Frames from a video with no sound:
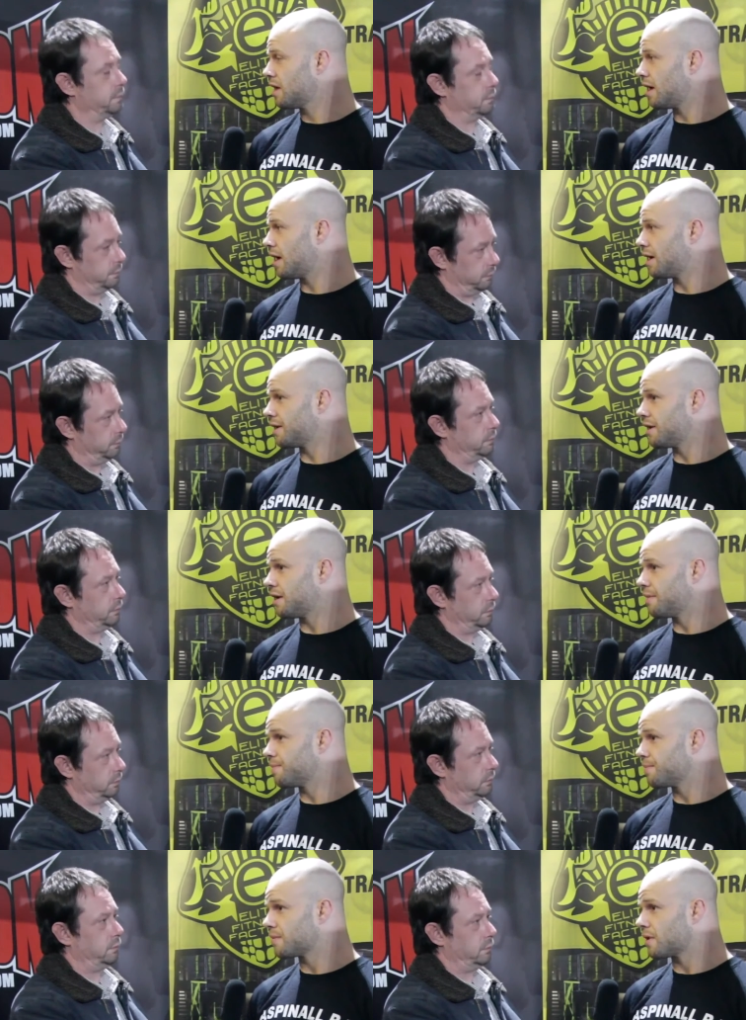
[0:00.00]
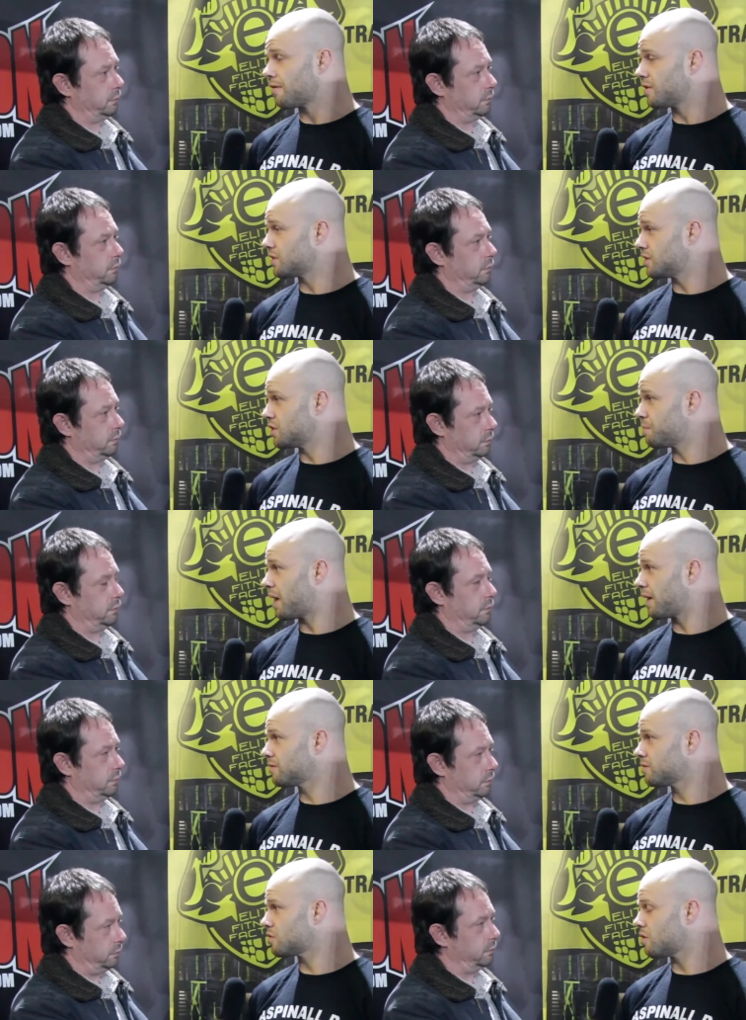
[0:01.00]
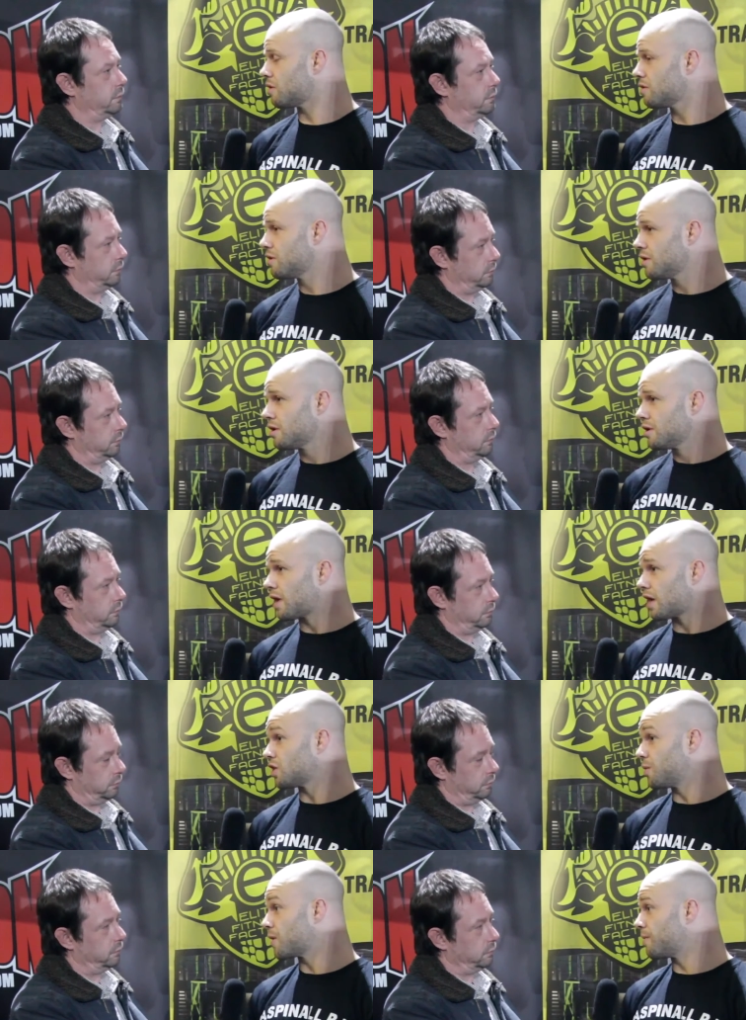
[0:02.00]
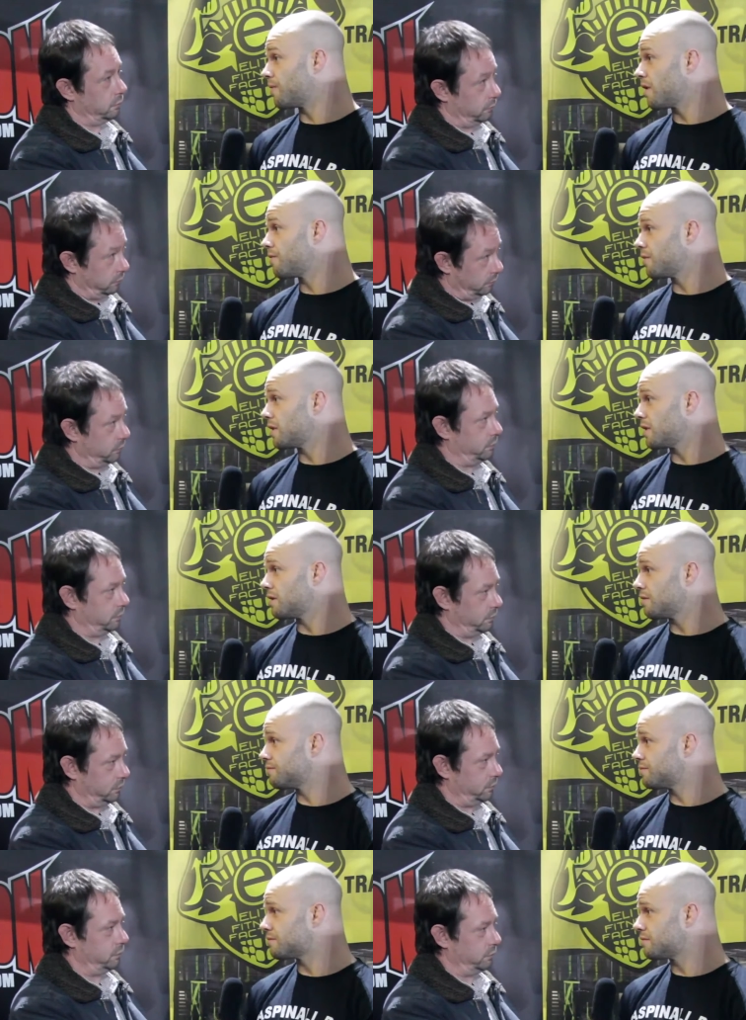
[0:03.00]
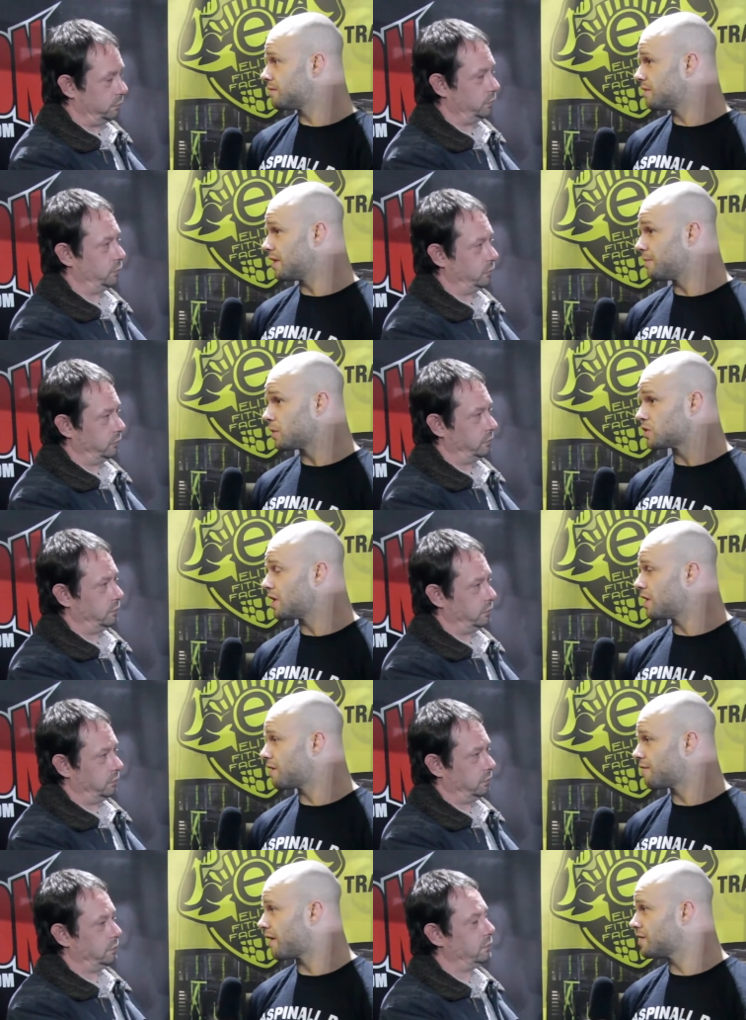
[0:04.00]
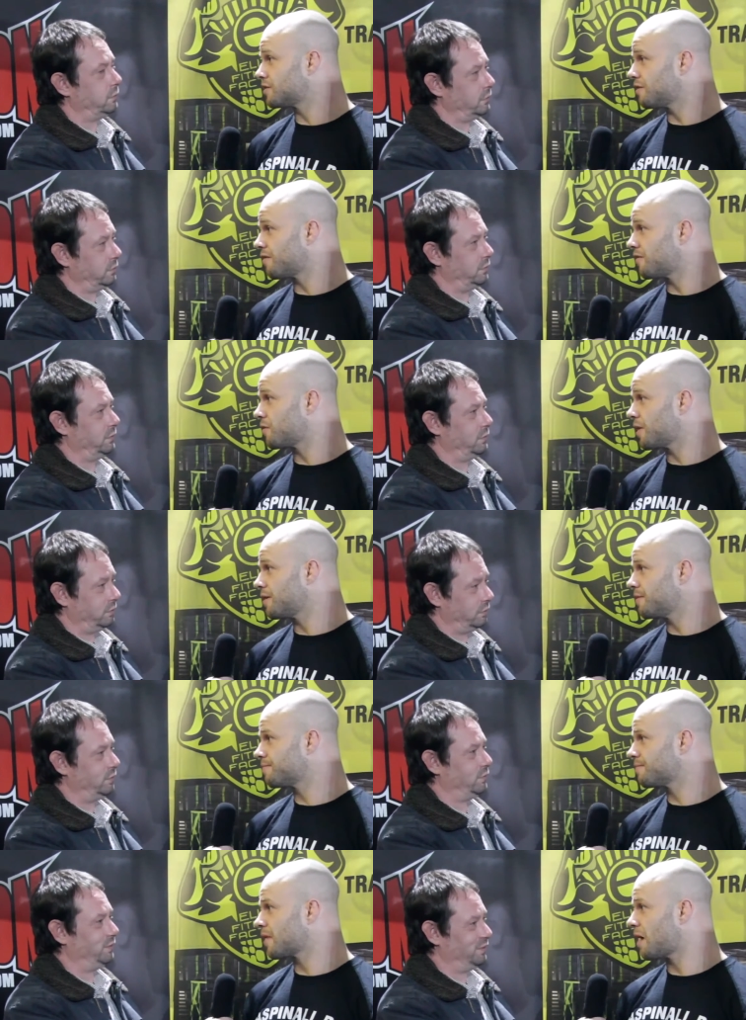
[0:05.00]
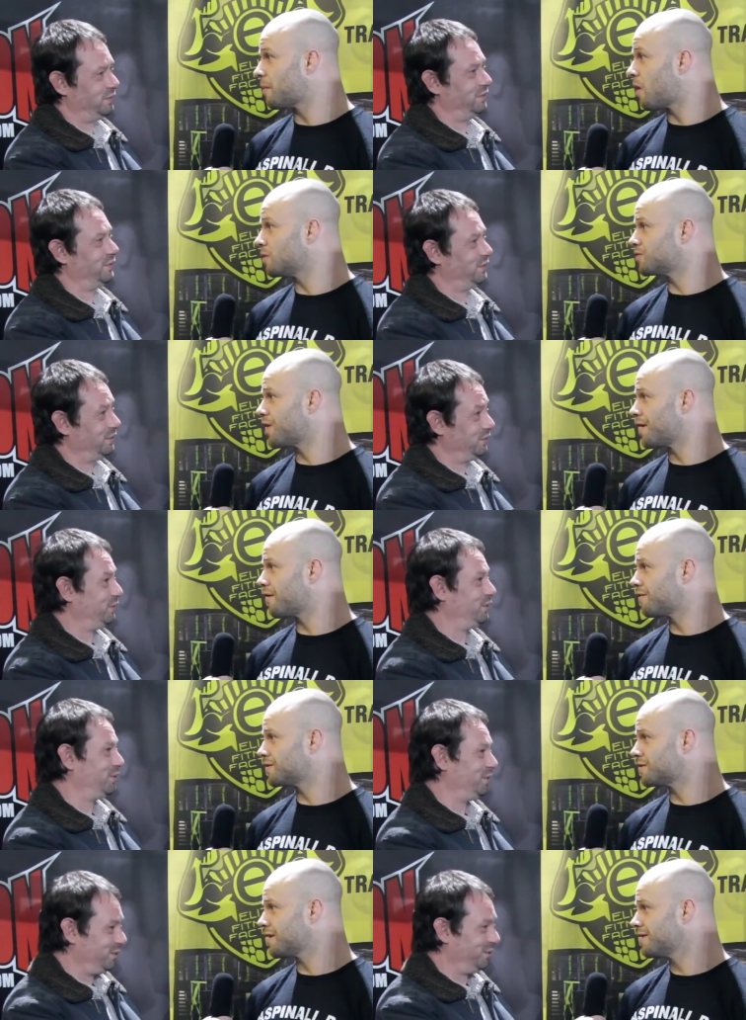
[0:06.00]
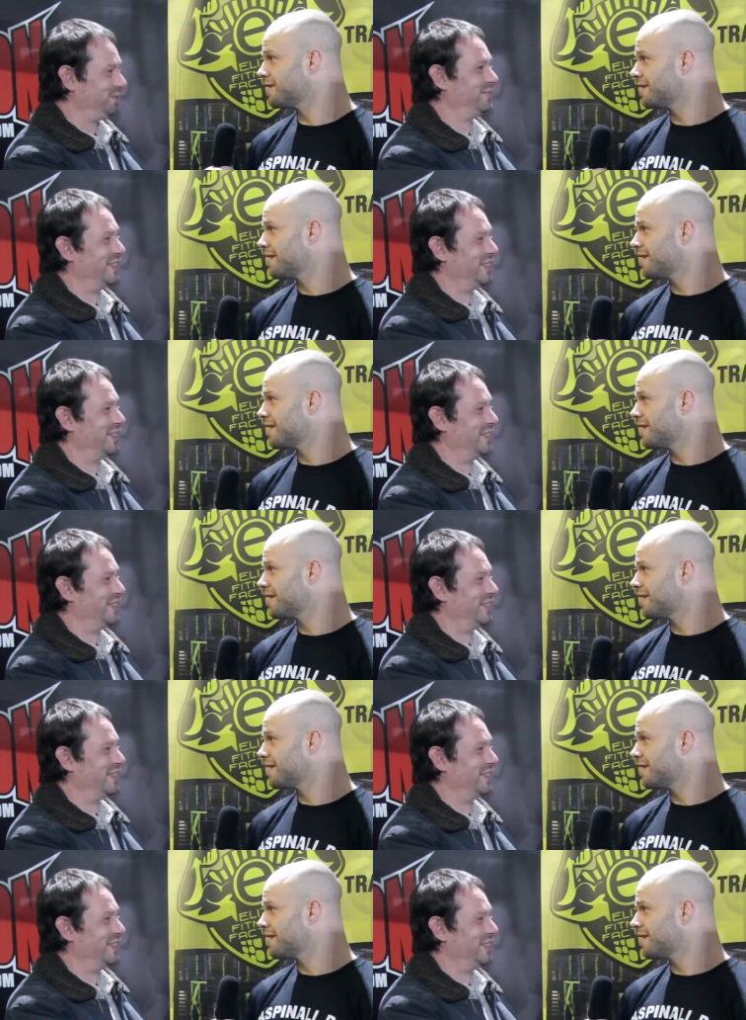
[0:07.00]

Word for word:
Speaker 1: and um, obviously in Japan. So that's how it came around really. And they must have needed a fighter at featherweight. I'm always ready, obviously.